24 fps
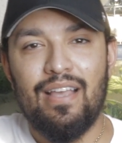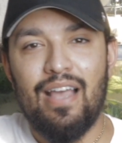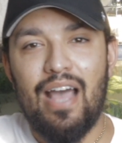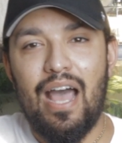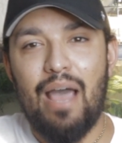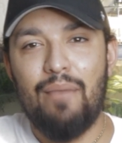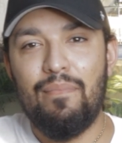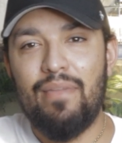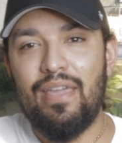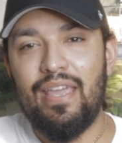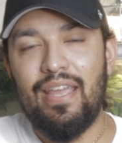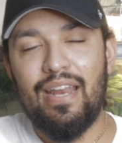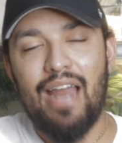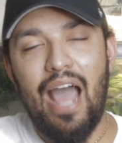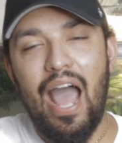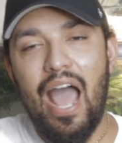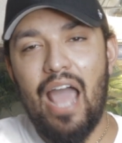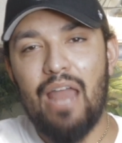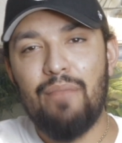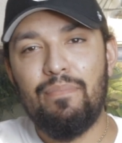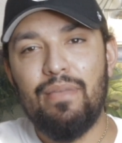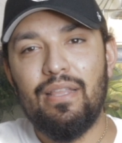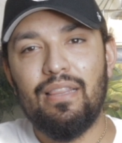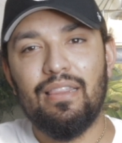I mean,
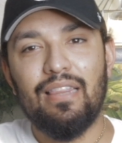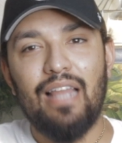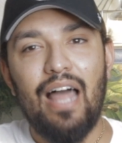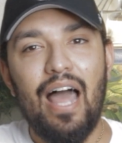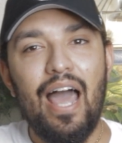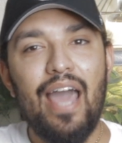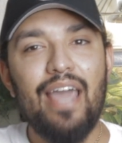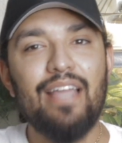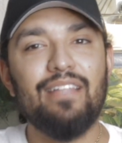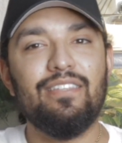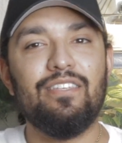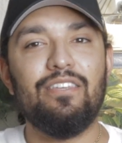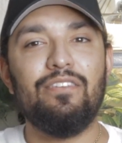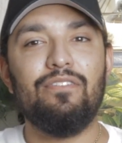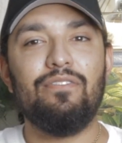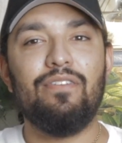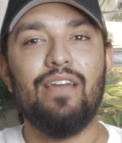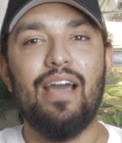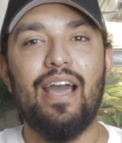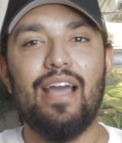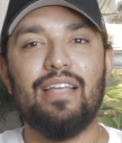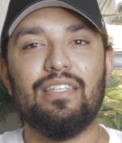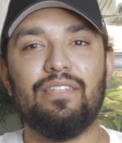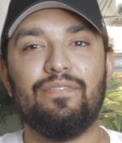I'd be lying to you
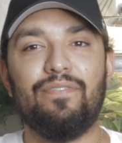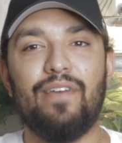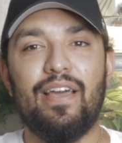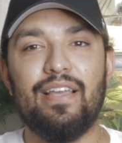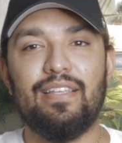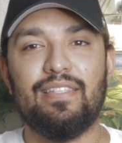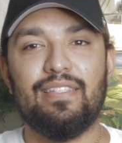guys if I